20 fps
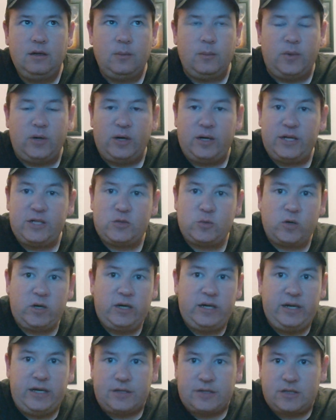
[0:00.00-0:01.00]
But it is what
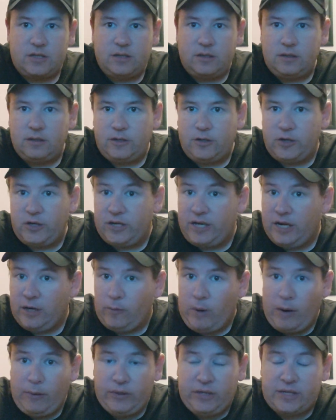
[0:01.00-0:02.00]
it is. You can get
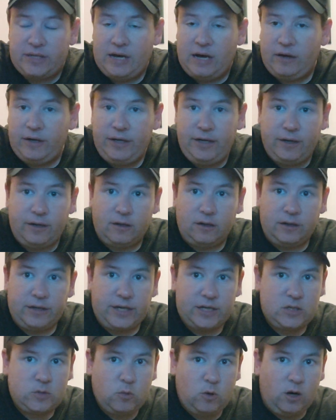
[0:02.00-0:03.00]
away with it down here, and
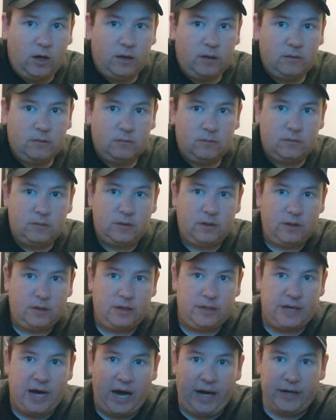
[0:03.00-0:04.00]
guess what?
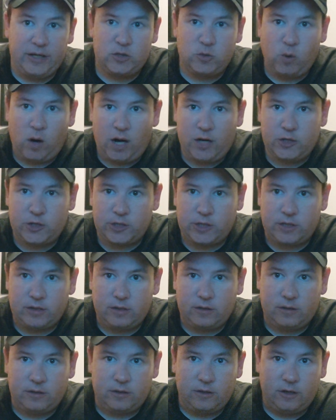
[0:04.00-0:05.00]
God is watching.
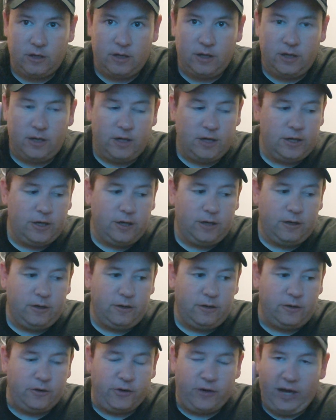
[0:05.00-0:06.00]

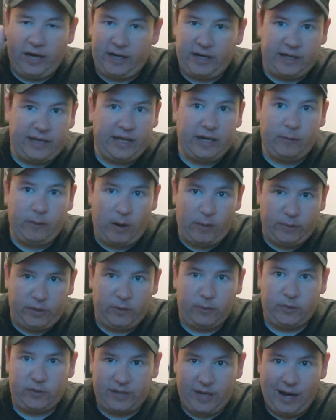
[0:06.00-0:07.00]
You're not going to get away with
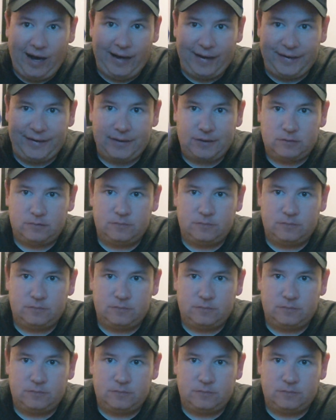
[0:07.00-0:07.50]
it with God.